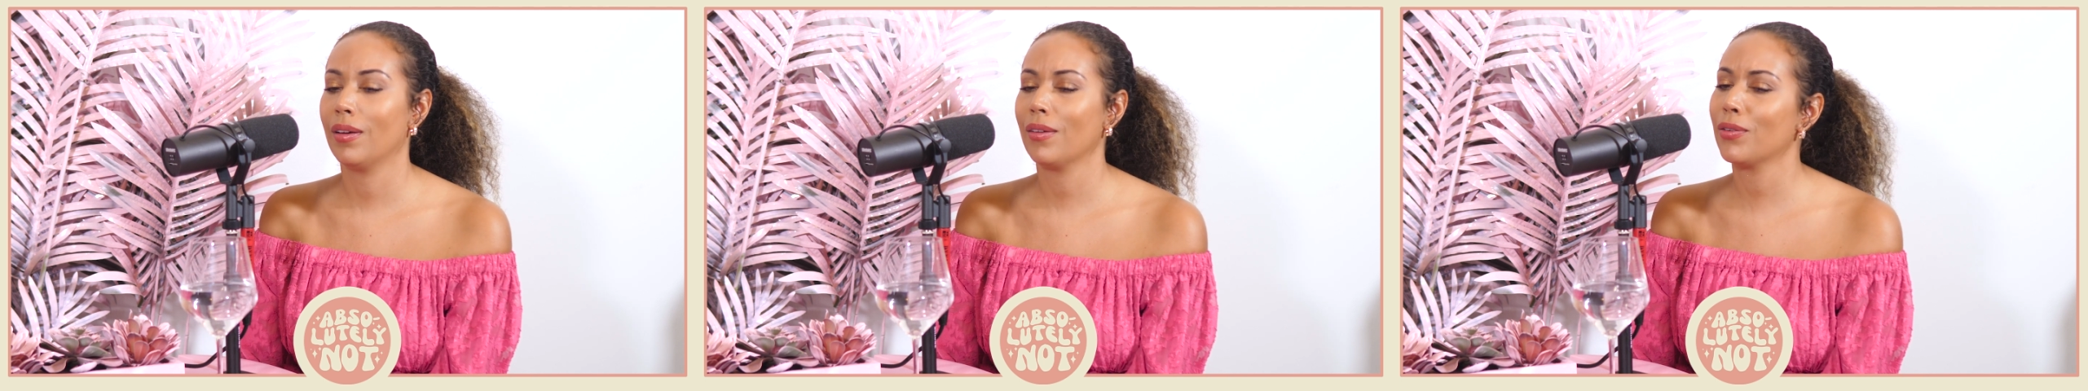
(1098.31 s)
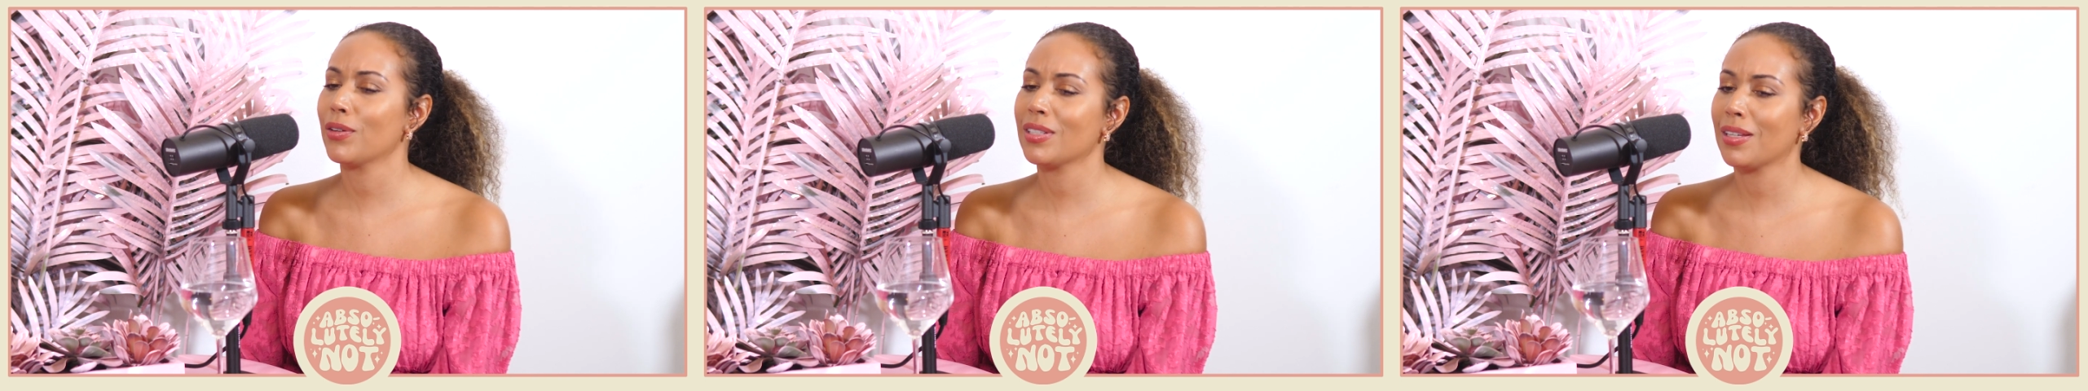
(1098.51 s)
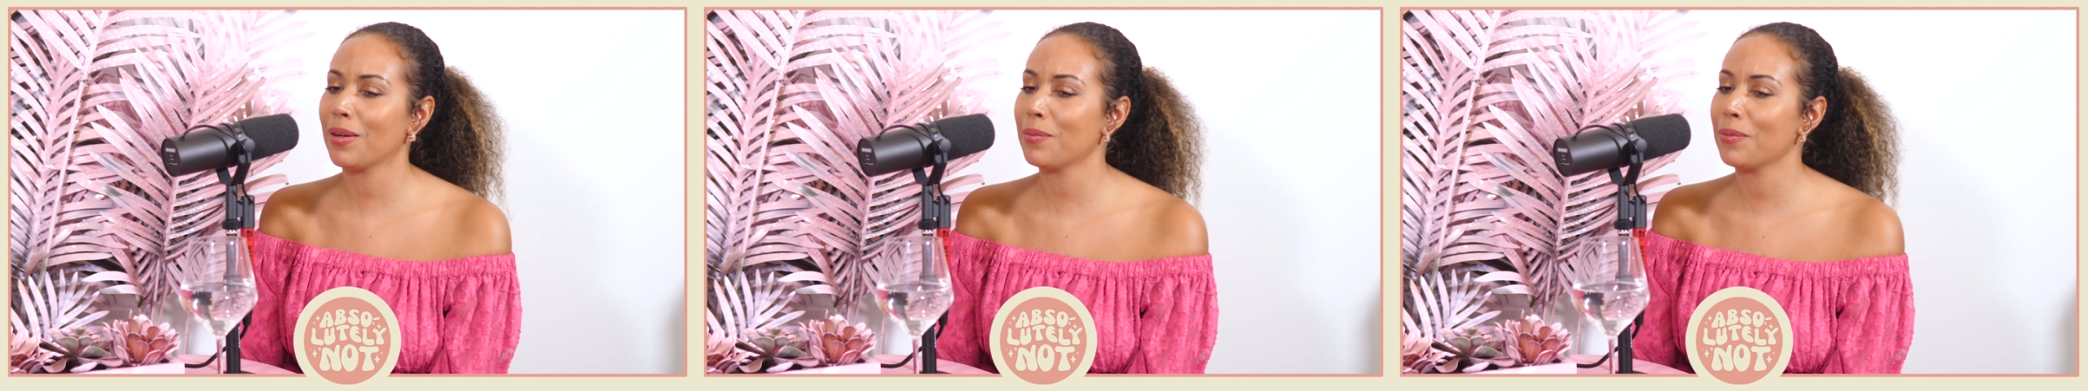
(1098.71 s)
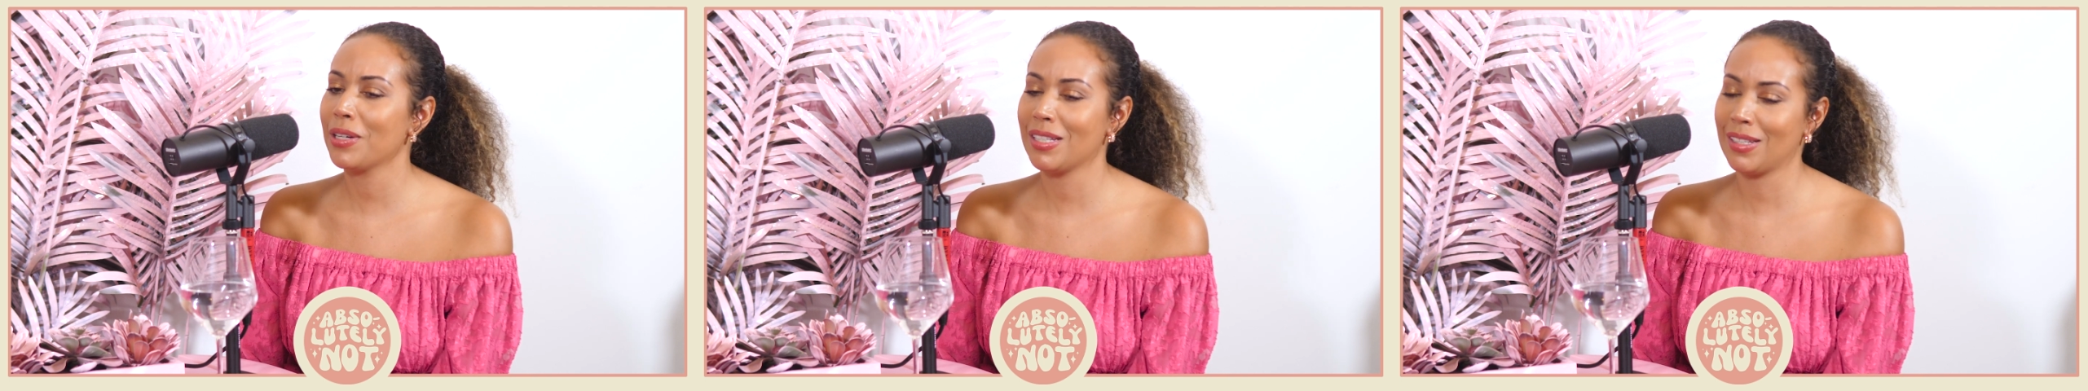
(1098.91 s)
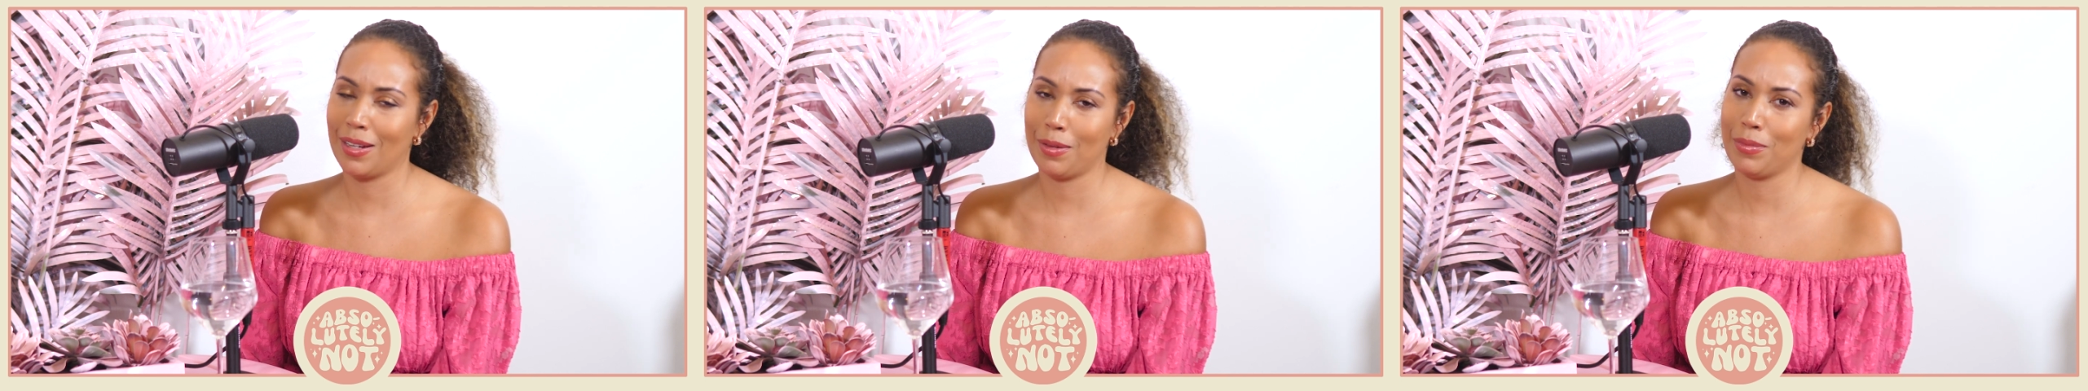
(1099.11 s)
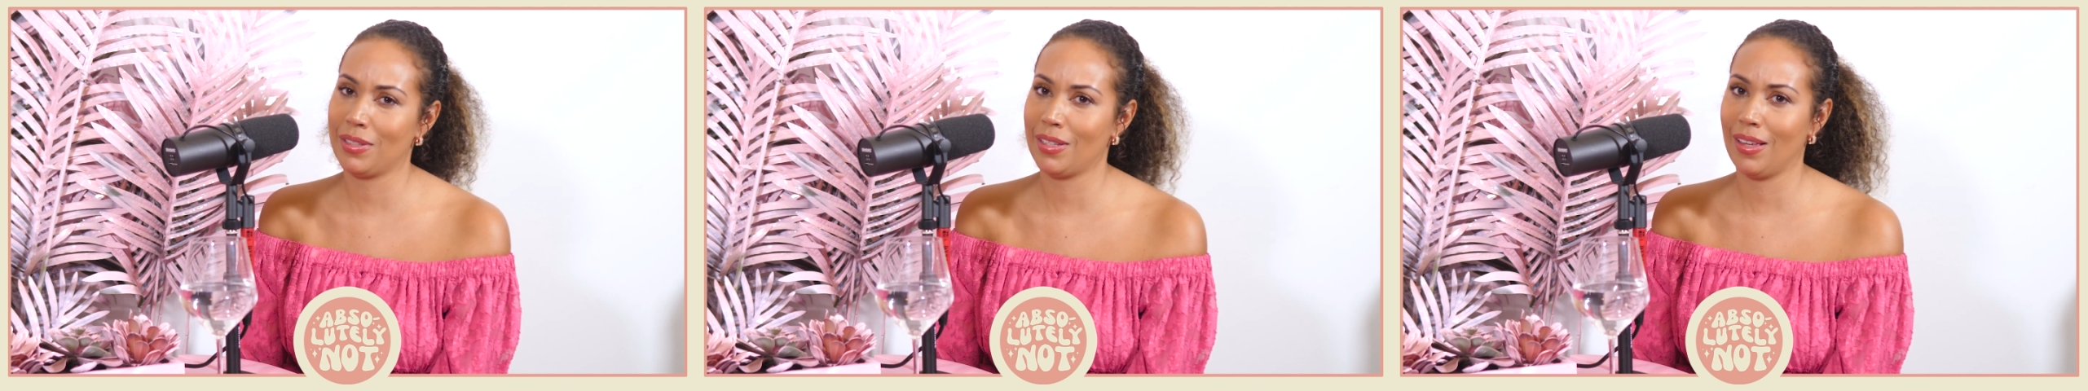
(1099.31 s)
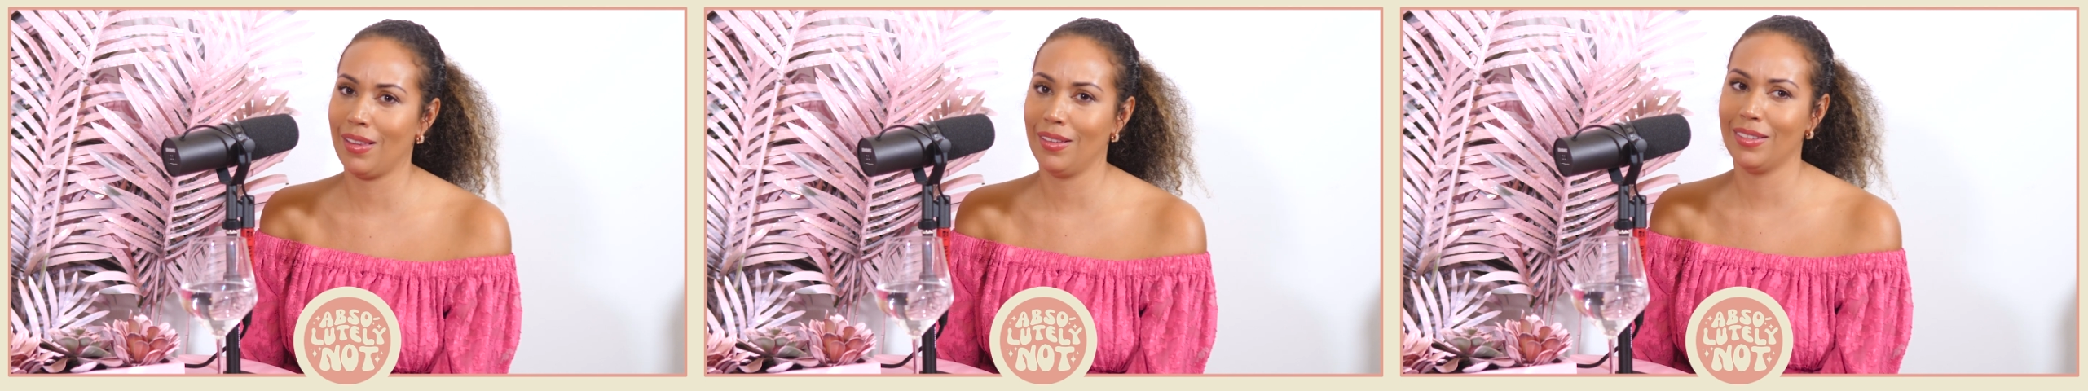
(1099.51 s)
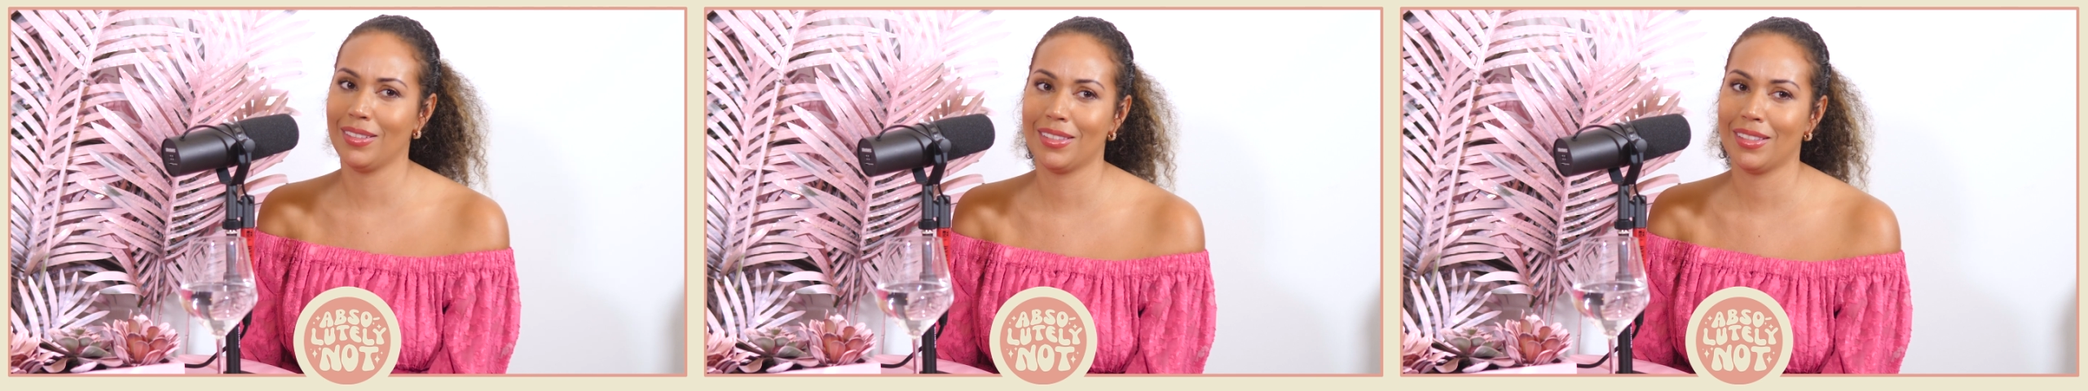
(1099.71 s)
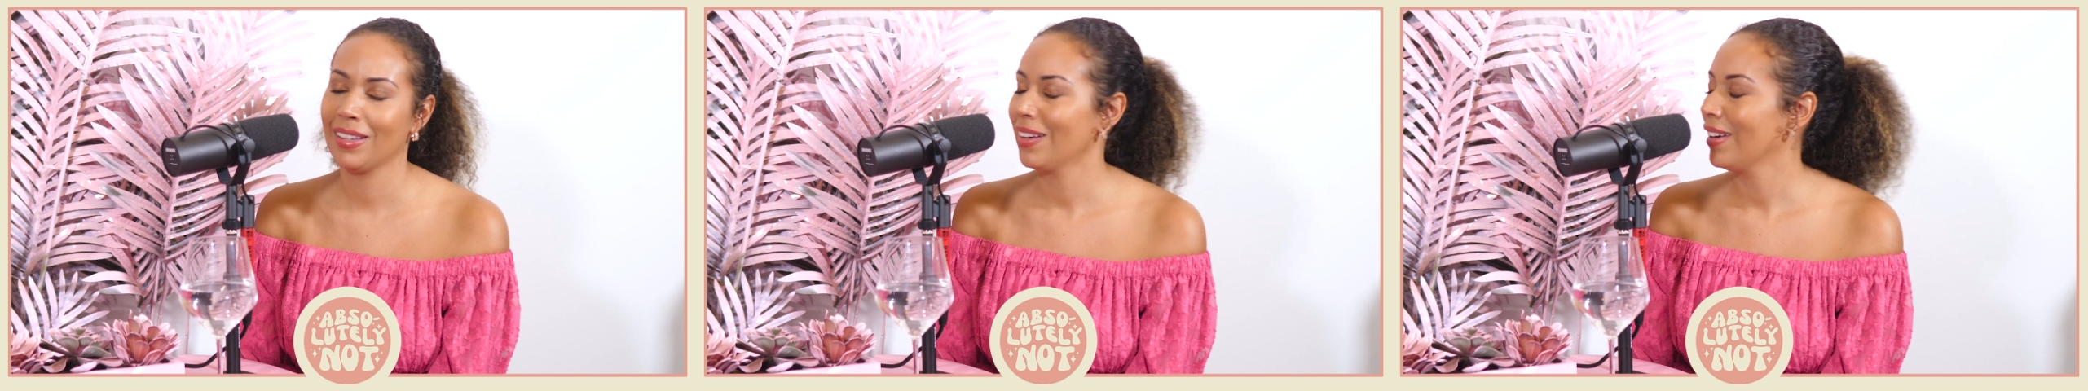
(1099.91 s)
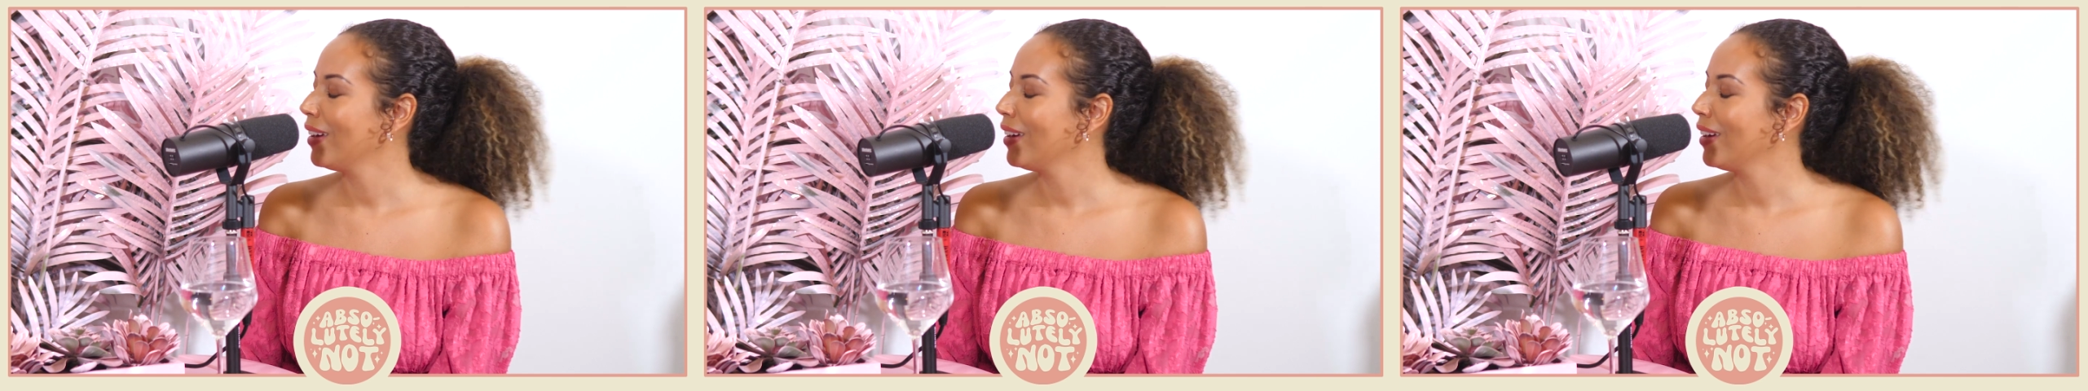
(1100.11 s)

for some reason, I'm going to say this.